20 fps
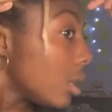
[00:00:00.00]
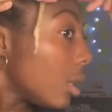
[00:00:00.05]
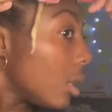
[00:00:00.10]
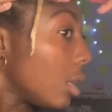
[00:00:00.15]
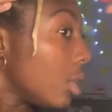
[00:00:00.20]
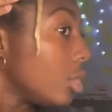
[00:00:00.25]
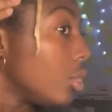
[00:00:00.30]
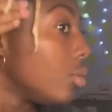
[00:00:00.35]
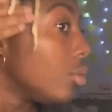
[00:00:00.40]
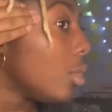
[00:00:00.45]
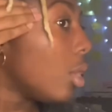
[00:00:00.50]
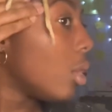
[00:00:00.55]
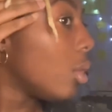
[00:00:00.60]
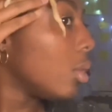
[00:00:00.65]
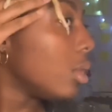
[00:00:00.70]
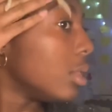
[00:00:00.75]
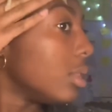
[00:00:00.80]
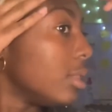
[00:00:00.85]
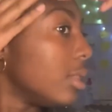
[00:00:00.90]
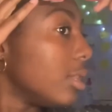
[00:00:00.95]
you know,
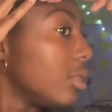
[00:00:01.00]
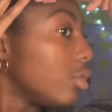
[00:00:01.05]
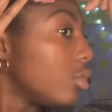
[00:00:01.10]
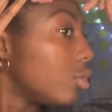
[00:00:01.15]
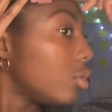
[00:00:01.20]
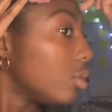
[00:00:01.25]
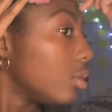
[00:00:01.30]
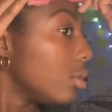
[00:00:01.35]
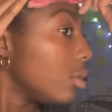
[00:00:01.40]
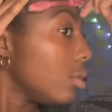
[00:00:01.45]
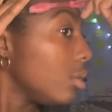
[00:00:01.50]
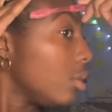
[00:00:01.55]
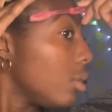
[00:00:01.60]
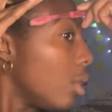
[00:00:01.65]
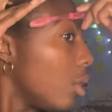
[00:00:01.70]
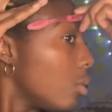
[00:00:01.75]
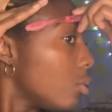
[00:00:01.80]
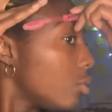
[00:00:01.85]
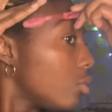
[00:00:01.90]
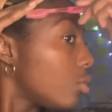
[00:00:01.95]

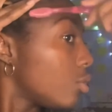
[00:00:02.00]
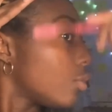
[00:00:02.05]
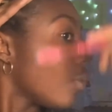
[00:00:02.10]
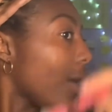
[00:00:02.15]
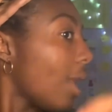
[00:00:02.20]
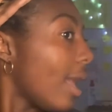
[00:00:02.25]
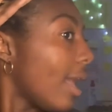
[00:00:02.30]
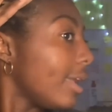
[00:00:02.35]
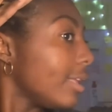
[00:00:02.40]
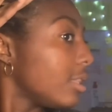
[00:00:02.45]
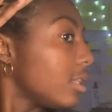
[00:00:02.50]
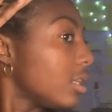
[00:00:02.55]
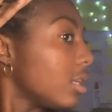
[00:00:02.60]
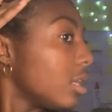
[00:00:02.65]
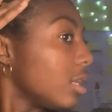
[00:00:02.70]
try to